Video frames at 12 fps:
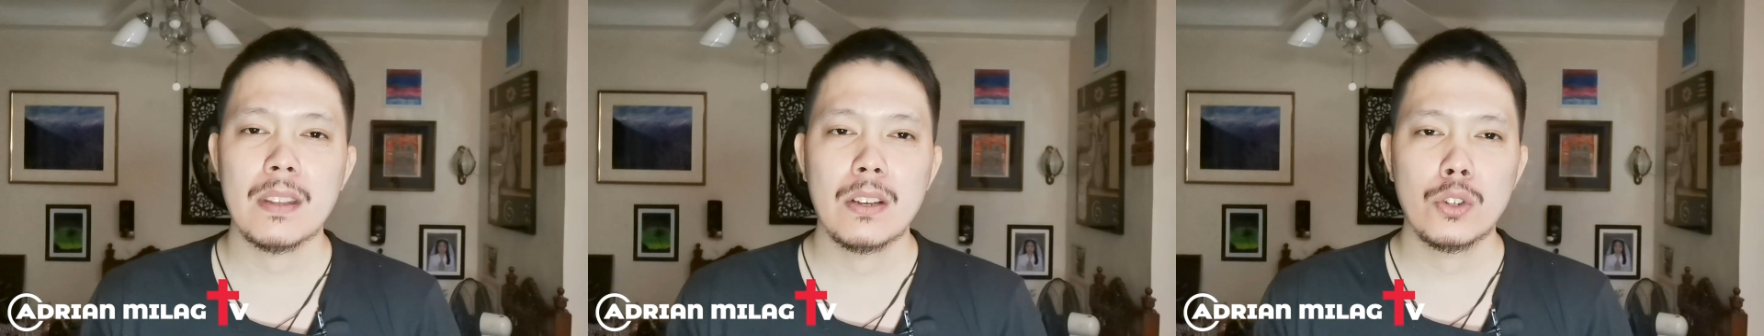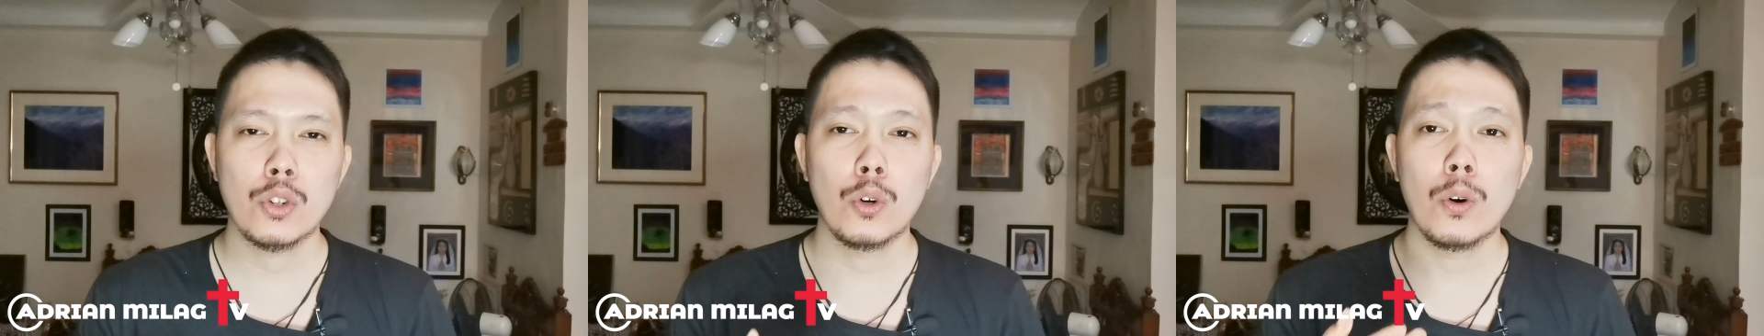
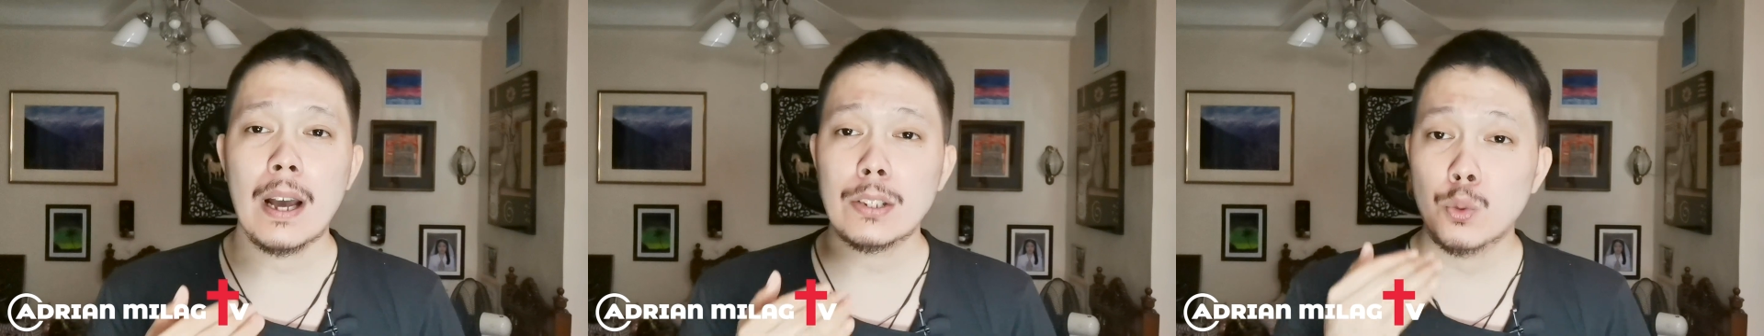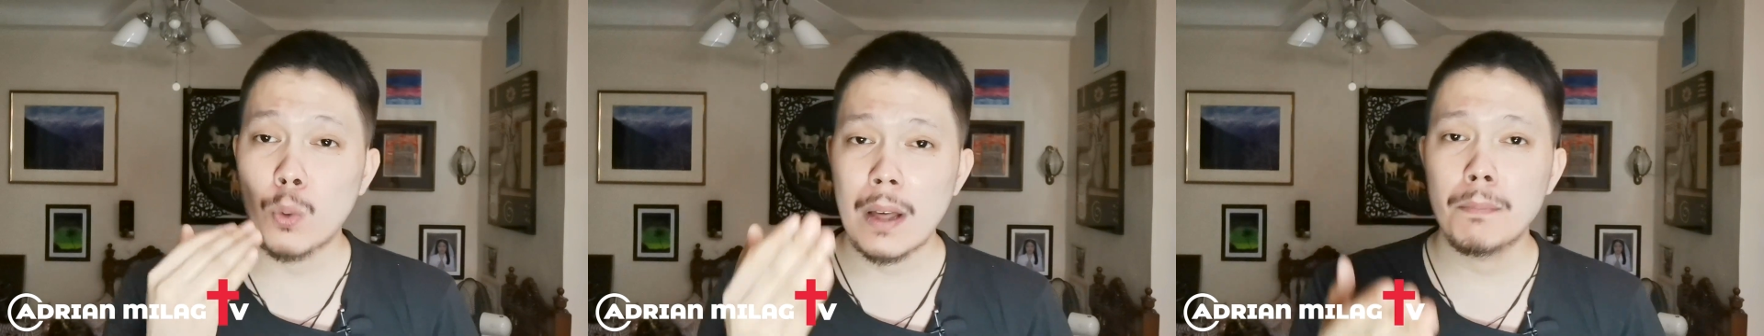So, as
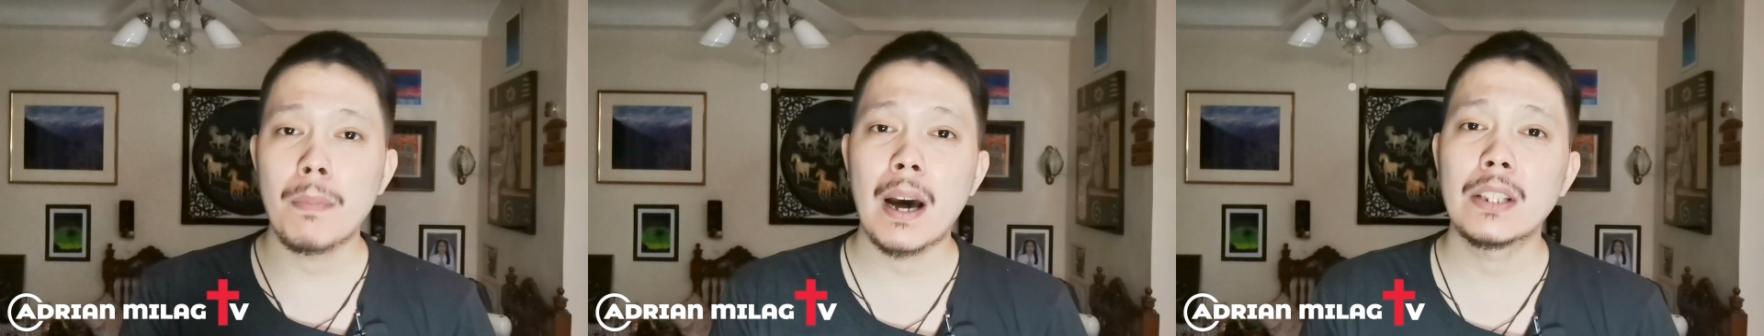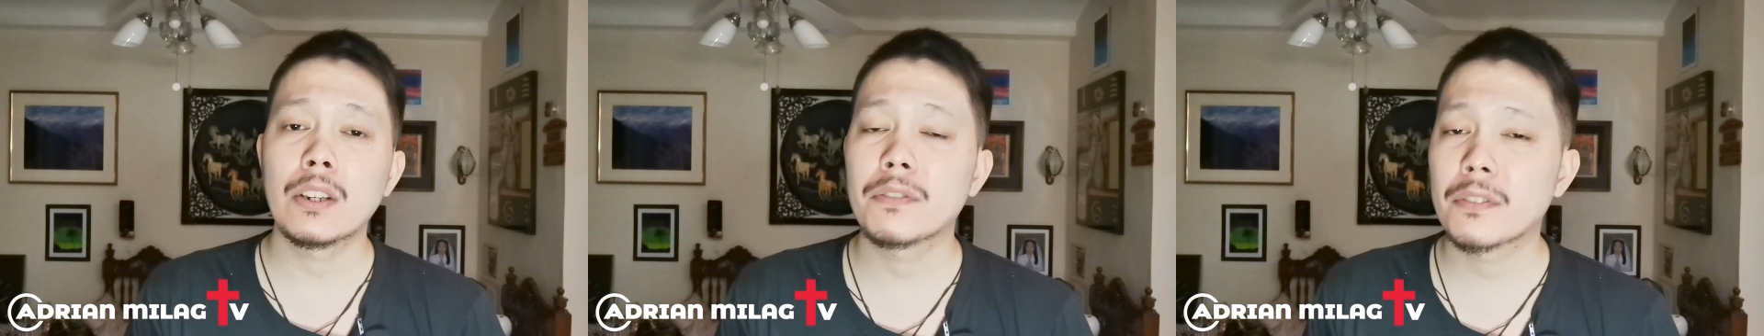one
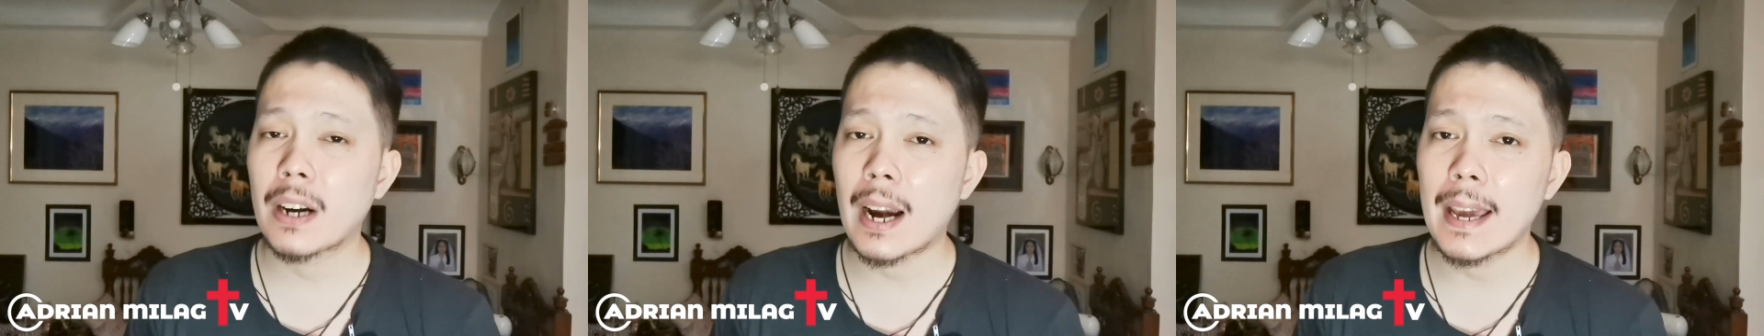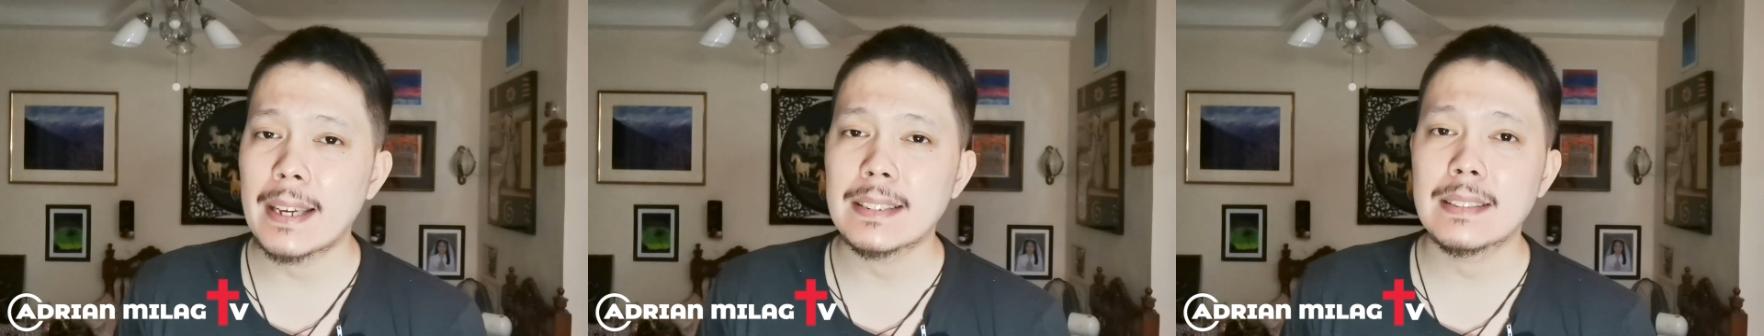body of
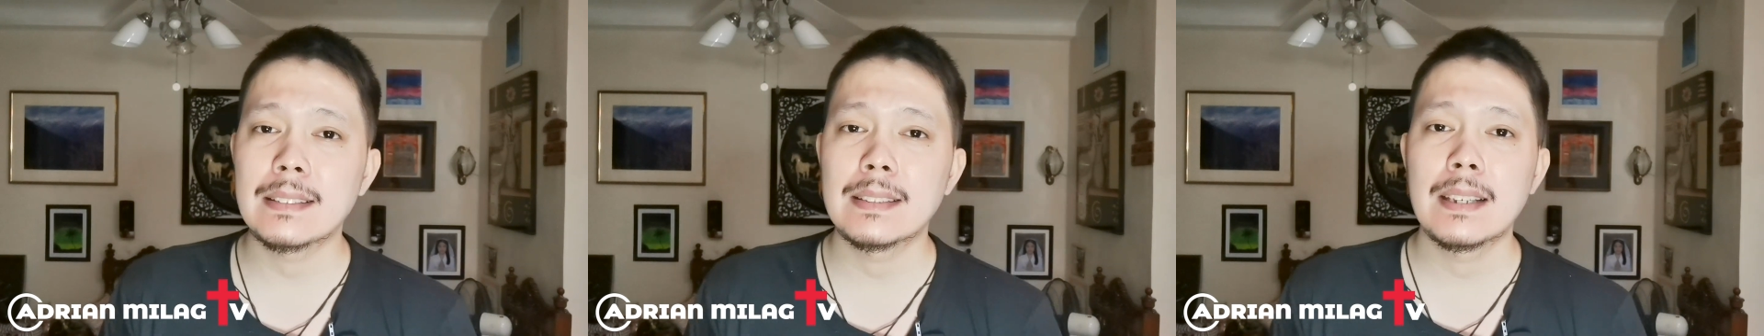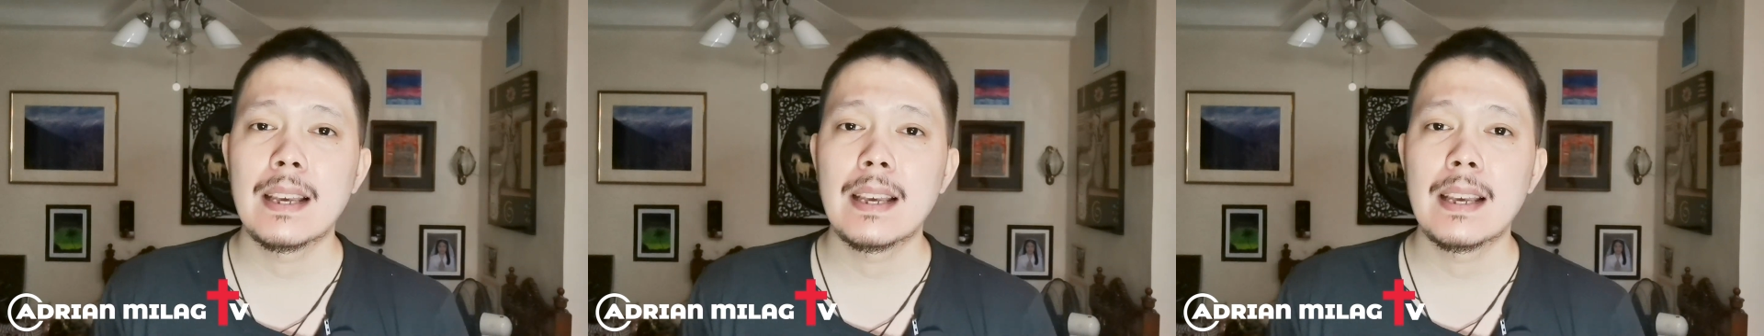Christ,